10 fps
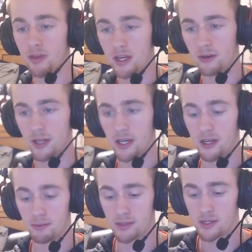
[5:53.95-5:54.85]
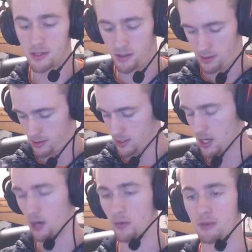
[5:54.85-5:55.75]
games
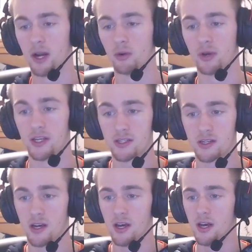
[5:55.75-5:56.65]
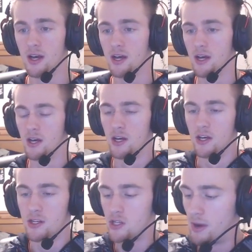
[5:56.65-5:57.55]
with my wrist,
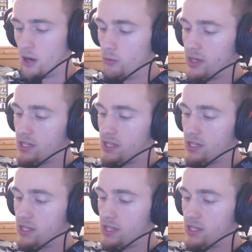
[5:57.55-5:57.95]
so my wrist